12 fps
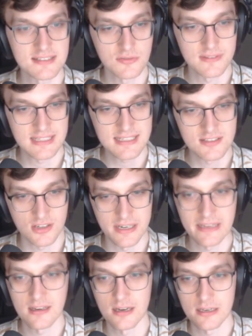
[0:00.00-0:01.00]
So these are
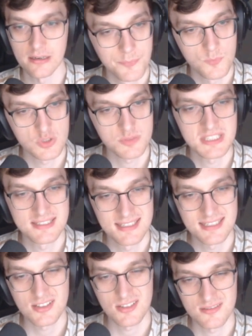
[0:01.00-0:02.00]
8, 9, which means
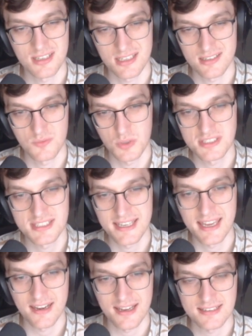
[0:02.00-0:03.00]
this, once
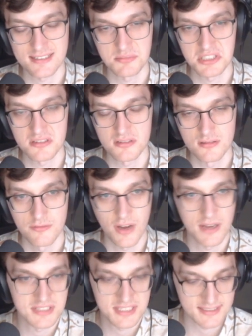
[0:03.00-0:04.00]
again, has to be
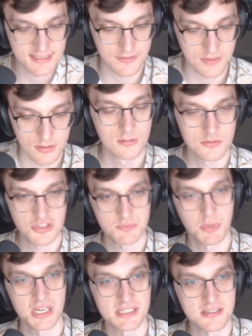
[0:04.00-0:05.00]
5, 6, 7, just
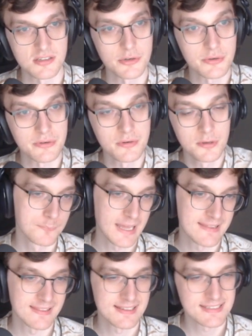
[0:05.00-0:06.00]
by Sudoku.
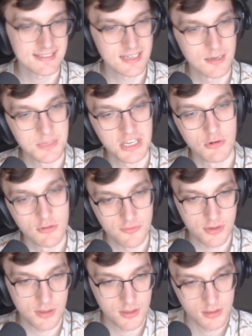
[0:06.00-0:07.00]
And then this is coming
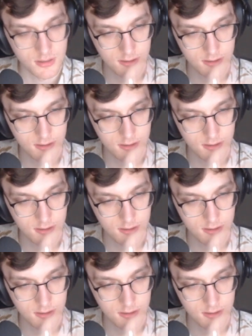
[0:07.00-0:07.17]
over.